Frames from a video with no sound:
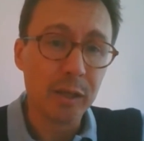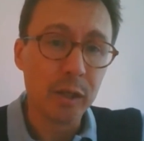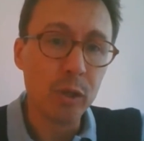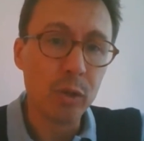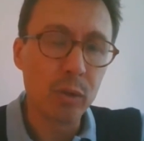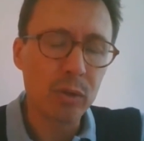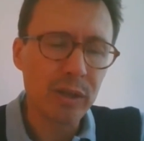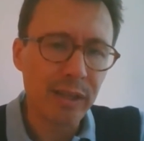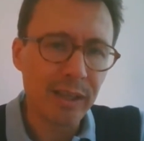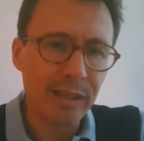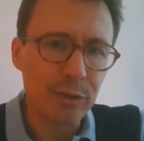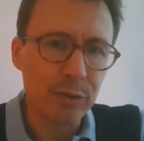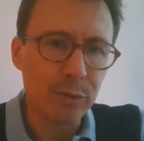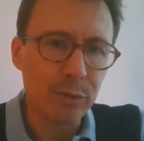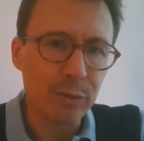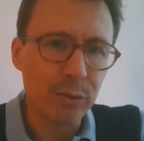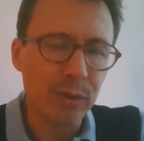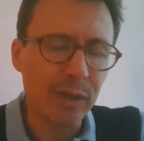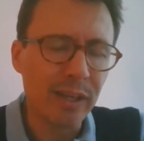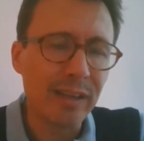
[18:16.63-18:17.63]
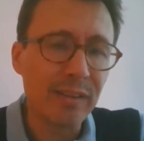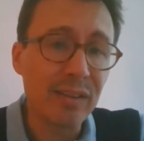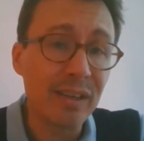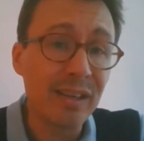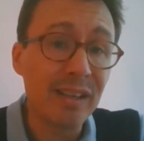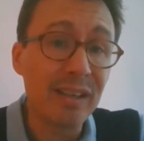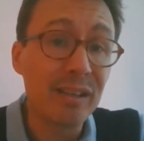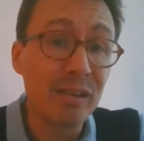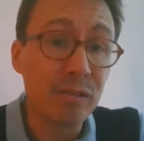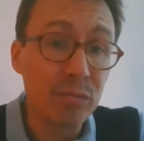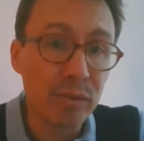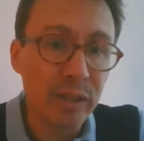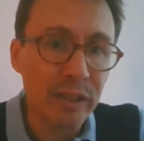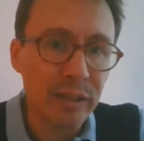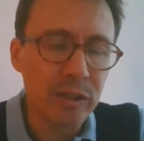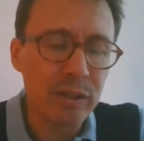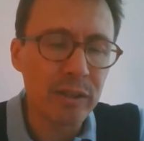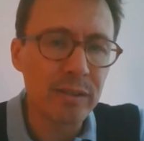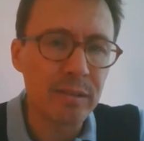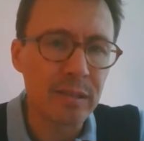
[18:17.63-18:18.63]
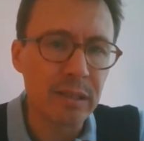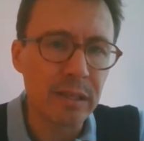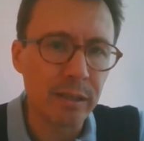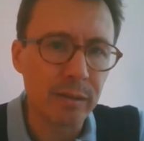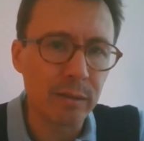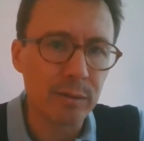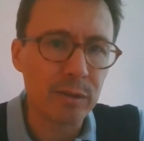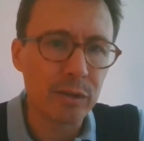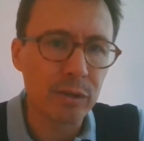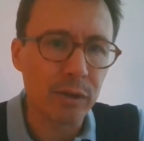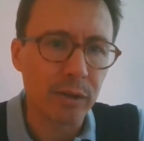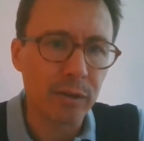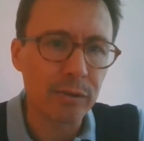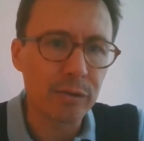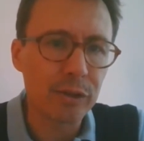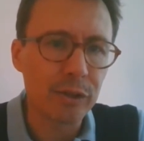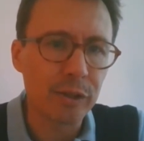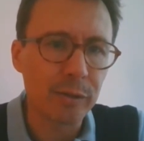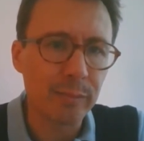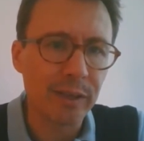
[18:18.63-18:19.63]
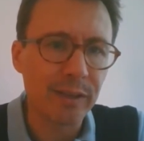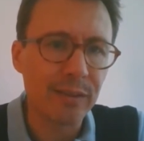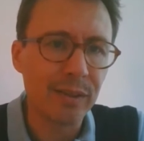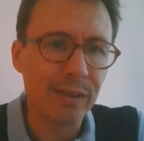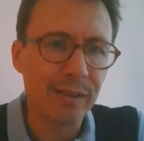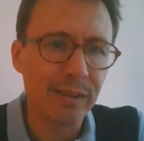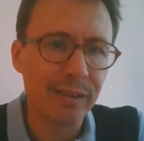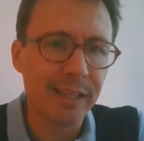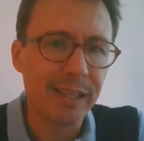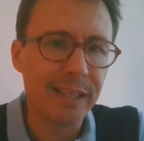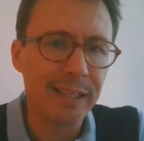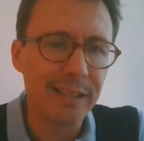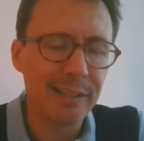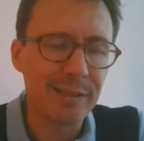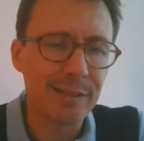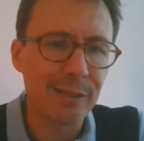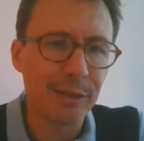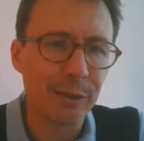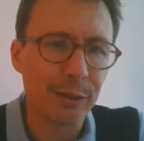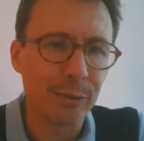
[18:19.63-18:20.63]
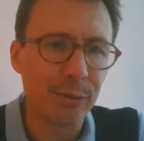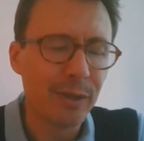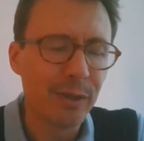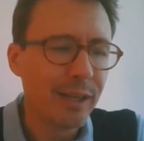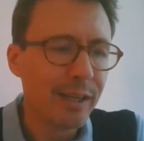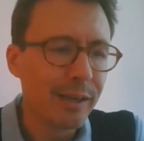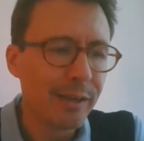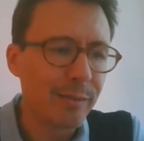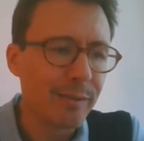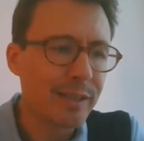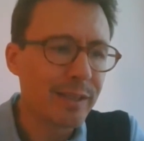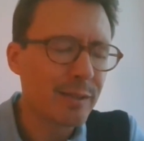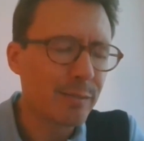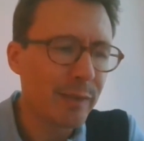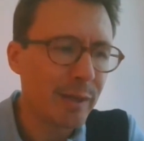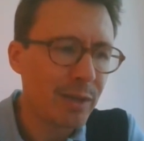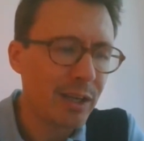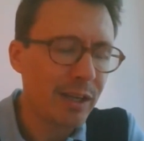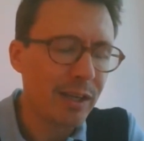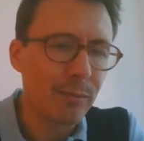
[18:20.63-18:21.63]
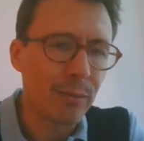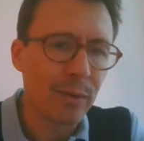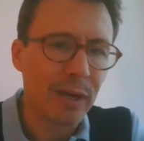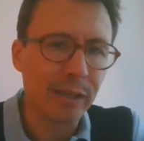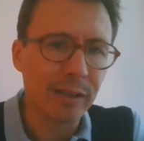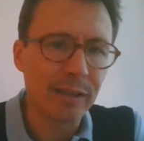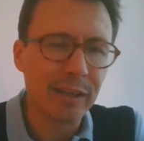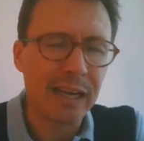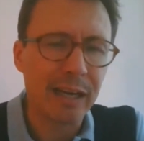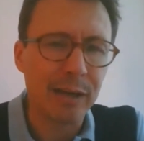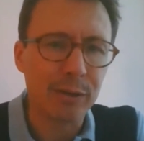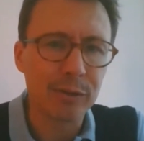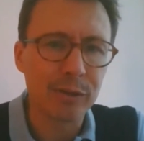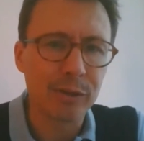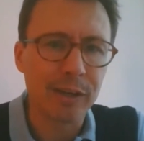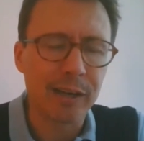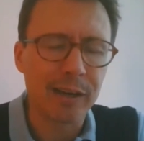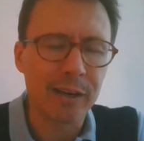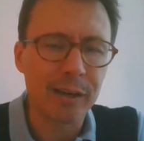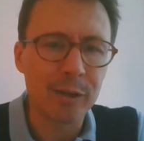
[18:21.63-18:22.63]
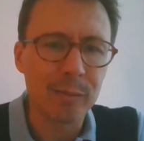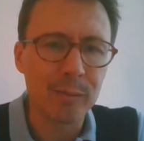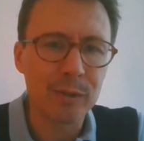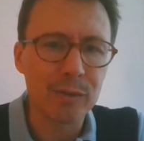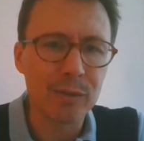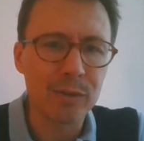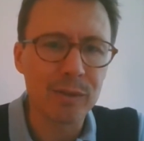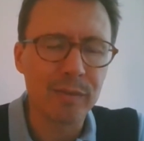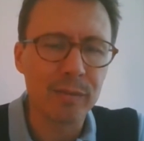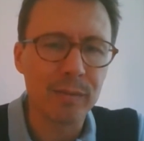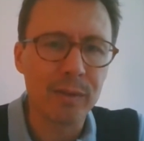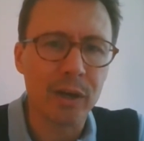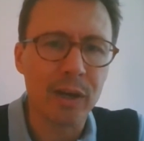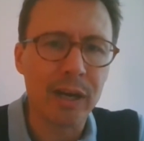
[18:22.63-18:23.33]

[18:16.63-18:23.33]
look into and i think it enriches legal scholarship i think there is you know this maybe one counter argument to the